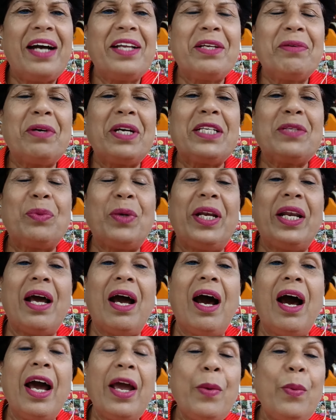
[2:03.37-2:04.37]
Otherwise, when
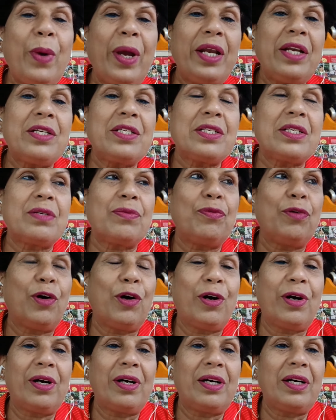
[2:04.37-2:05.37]
I went
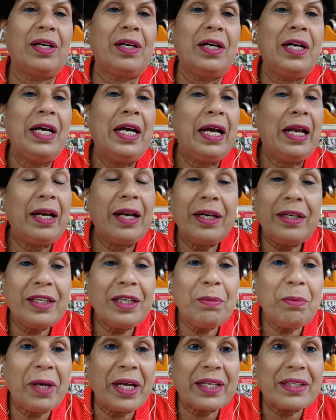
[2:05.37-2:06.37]
for
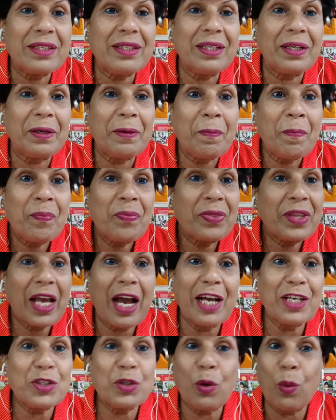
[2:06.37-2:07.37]
London Marathon,
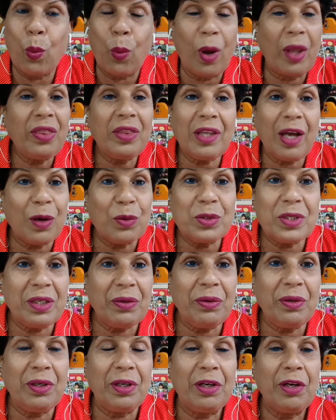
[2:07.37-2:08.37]
I saw
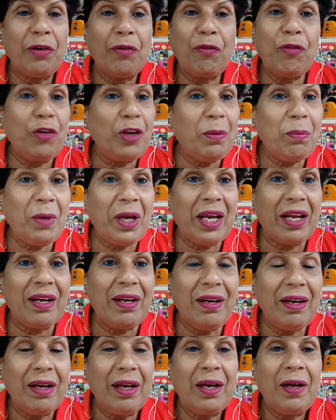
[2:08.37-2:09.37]
1,000
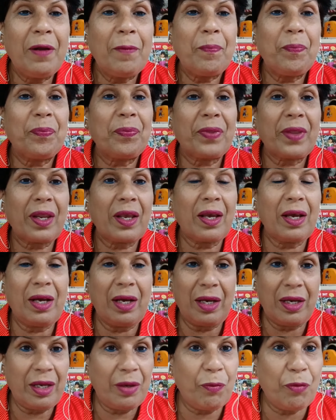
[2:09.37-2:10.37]
female
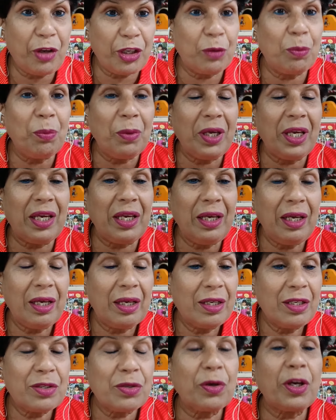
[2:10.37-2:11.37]
with me.
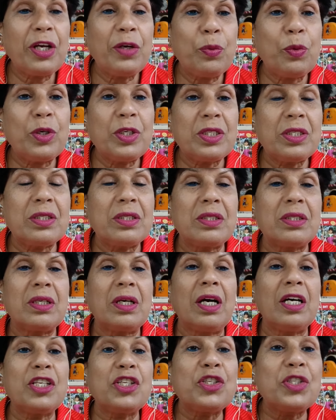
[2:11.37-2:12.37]
So it was
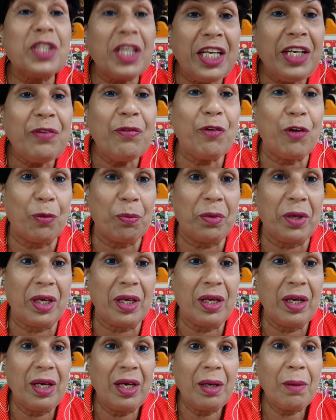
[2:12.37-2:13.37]
a scene for
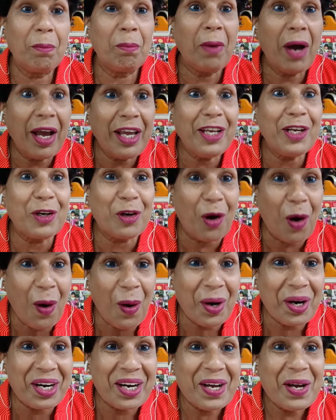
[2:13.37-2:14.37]
me. My
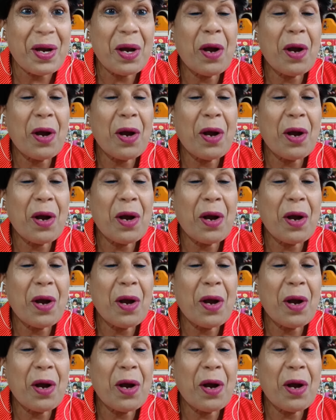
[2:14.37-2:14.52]
God,